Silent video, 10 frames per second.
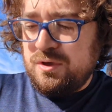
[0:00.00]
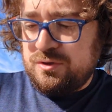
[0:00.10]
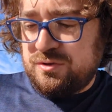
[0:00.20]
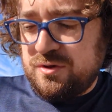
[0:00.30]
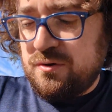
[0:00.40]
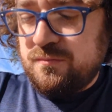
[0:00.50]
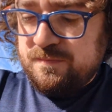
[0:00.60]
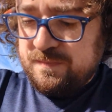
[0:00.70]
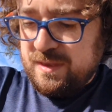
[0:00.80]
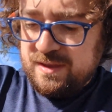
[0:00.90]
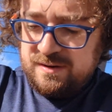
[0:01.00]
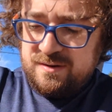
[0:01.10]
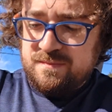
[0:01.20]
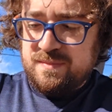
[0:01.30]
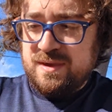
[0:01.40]
So I ended
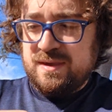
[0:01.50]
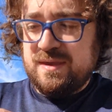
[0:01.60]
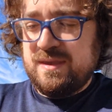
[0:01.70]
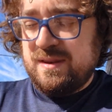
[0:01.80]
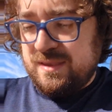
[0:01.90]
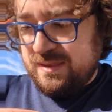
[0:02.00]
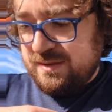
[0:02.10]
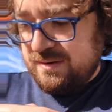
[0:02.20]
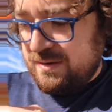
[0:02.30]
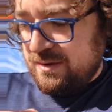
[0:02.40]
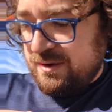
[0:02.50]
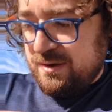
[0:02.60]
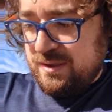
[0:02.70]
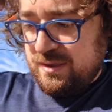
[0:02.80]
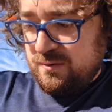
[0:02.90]
up making it in,
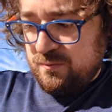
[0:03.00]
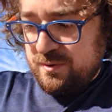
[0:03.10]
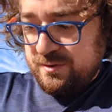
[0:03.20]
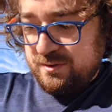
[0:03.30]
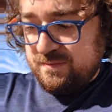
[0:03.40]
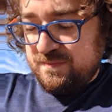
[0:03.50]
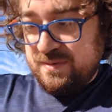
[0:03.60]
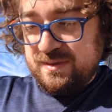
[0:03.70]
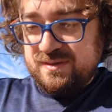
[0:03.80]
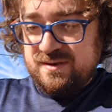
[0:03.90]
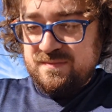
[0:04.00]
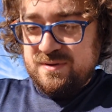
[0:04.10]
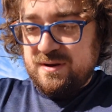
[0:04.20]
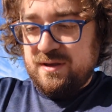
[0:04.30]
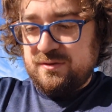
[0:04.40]
it was busy,
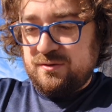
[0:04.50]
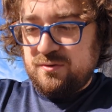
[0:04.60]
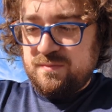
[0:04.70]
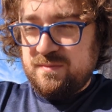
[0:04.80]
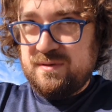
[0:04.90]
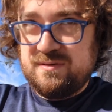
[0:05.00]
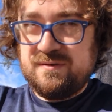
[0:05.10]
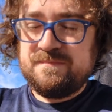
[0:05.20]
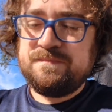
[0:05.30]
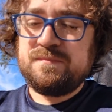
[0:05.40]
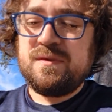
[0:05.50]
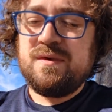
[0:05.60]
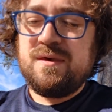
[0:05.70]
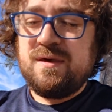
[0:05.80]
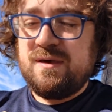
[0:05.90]
but not super busy.
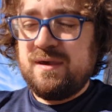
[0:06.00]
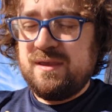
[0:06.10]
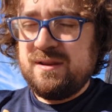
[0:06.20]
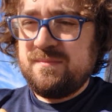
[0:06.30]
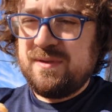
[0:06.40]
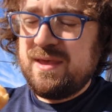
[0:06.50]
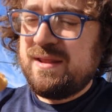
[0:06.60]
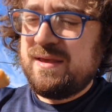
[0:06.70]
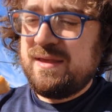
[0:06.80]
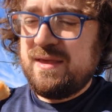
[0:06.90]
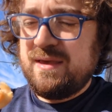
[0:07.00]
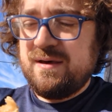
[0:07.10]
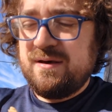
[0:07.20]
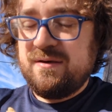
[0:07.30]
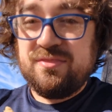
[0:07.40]
I ended up getting
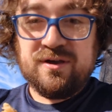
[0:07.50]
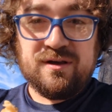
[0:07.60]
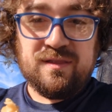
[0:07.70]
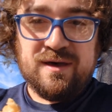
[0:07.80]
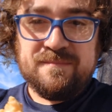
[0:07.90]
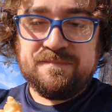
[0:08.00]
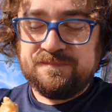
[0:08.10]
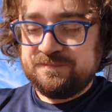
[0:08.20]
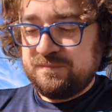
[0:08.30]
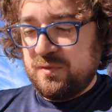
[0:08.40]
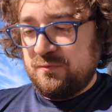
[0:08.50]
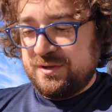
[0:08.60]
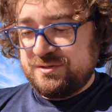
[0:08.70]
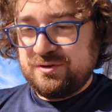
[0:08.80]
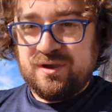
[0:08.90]
the galette,
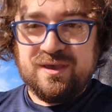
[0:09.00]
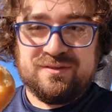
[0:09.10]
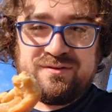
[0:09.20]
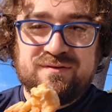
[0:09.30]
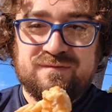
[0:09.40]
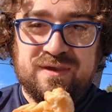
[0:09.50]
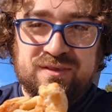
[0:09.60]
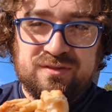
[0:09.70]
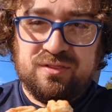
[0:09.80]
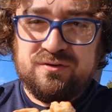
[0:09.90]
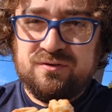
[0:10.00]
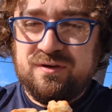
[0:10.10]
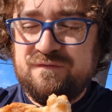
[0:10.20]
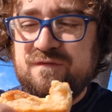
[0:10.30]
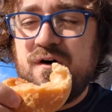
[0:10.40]
which is
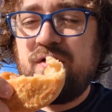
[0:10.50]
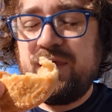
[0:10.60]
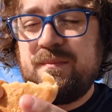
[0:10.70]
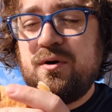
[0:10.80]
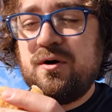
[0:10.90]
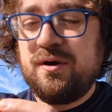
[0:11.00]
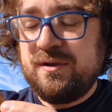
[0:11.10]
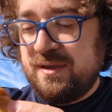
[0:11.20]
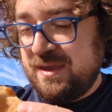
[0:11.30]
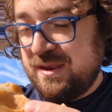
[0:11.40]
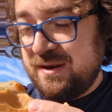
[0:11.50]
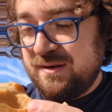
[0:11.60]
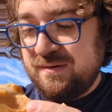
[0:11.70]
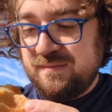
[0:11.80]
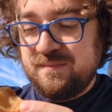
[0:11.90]
literally falling apart
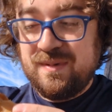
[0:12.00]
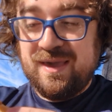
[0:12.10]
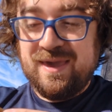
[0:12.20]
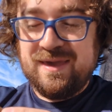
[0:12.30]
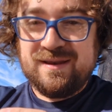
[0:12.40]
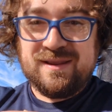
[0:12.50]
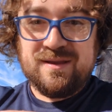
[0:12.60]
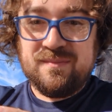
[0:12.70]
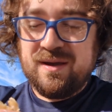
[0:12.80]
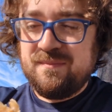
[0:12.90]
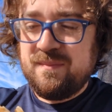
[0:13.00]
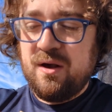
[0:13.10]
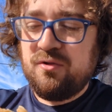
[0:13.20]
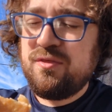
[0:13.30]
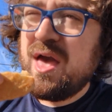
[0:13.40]
in my hand, in my
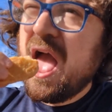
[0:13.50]
mouth.